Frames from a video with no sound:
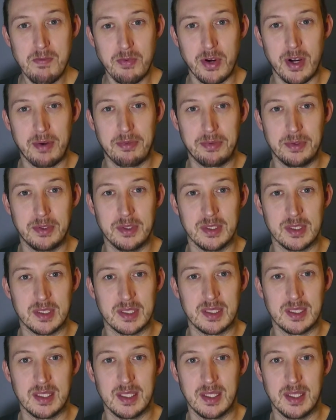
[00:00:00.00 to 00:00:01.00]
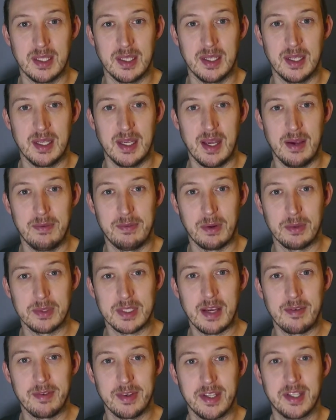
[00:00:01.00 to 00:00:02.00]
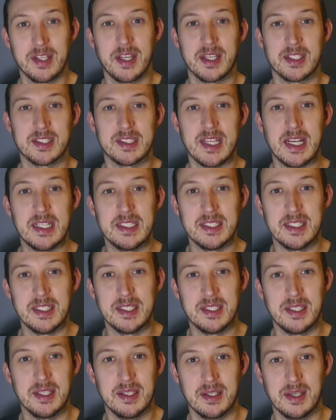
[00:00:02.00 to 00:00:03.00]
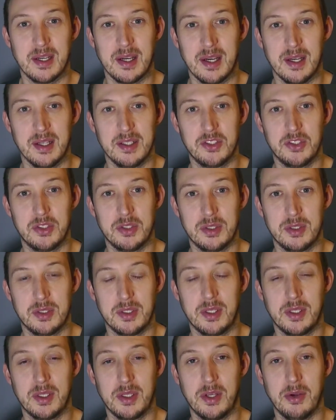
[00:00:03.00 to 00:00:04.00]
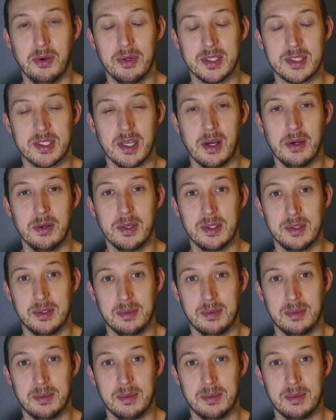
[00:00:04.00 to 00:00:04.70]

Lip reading: preference, if I was having an extended QSO,